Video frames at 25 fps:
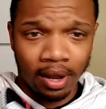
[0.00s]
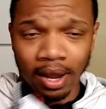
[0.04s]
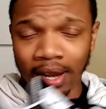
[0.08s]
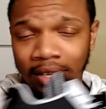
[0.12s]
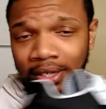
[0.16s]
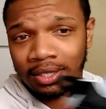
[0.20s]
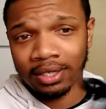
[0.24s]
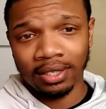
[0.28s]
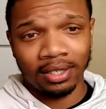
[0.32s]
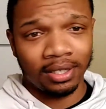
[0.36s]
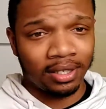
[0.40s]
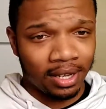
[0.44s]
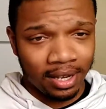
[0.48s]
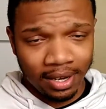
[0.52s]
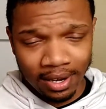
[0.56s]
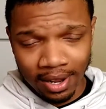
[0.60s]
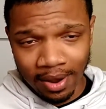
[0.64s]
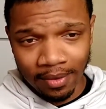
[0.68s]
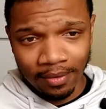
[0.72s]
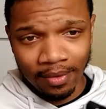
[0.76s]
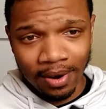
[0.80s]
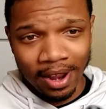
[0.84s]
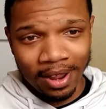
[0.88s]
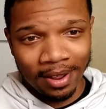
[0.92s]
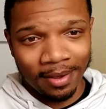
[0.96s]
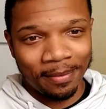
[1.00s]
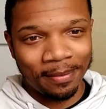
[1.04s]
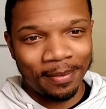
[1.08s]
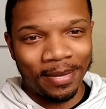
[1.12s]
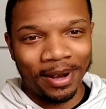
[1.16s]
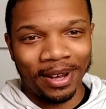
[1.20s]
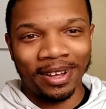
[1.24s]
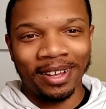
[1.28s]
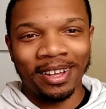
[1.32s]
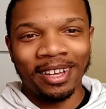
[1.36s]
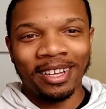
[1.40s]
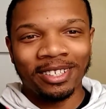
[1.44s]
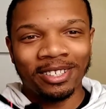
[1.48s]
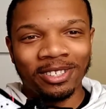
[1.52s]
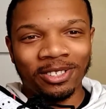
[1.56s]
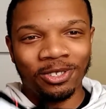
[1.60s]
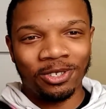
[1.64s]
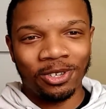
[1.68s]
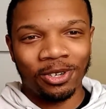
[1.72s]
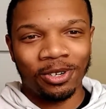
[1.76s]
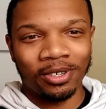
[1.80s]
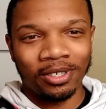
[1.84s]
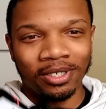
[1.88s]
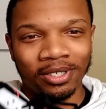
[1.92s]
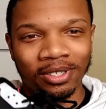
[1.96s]
I just said that right, but the
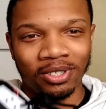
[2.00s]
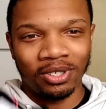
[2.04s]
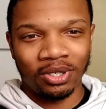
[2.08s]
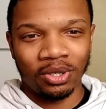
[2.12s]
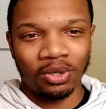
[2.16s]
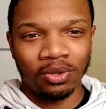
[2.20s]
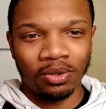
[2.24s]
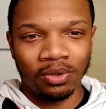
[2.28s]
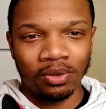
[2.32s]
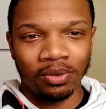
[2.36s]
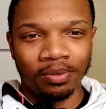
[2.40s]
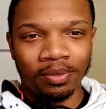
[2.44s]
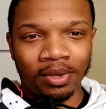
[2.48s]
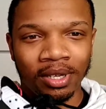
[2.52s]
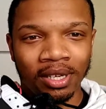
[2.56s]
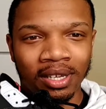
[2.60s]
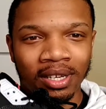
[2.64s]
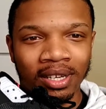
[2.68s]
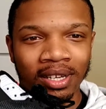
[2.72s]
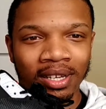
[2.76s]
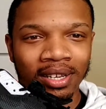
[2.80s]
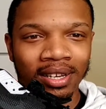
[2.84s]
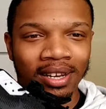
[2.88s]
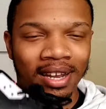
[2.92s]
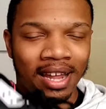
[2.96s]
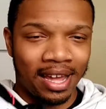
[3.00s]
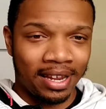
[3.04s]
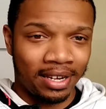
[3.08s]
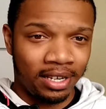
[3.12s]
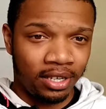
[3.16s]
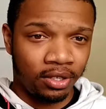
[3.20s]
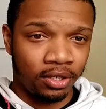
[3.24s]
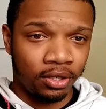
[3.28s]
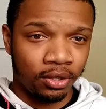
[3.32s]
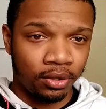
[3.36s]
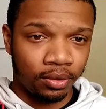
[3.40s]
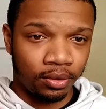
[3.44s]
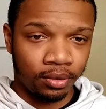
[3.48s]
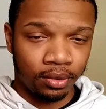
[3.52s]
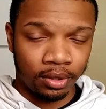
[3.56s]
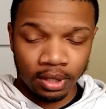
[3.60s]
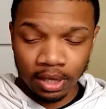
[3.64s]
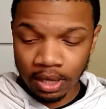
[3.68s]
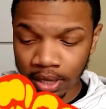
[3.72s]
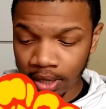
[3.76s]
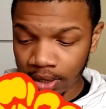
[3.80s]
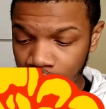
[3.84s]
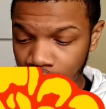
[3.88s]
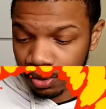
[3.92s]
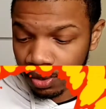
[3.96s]
Jordan Zoom 92s.
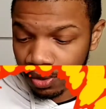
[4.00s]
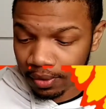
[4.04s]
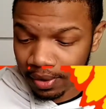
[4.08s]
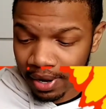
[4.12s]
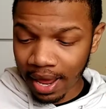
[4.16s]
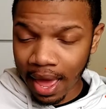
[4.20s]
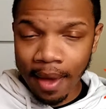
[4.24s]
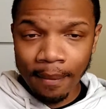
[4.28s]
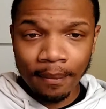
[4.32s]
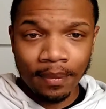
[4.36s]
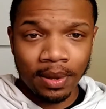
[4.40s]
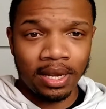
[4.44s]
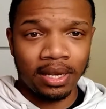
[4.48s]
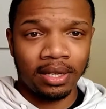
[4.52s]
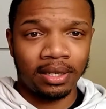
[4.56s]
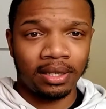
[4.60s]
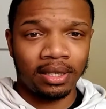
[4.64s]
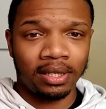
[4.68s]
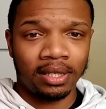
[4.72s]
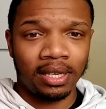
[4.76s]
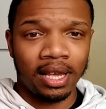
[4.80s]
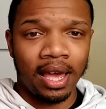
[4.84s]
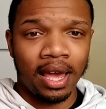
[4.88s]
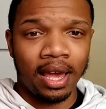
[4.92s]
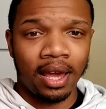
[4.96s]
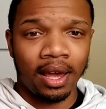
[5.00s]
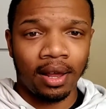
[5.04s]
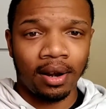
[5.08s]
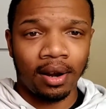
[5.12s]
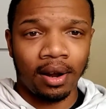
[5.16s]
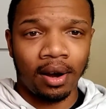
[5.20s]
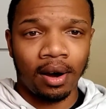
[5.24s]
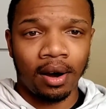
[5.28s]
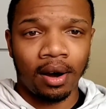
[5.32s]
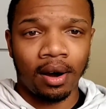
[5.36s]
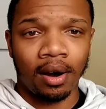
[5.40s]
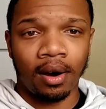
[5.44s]
So that being said,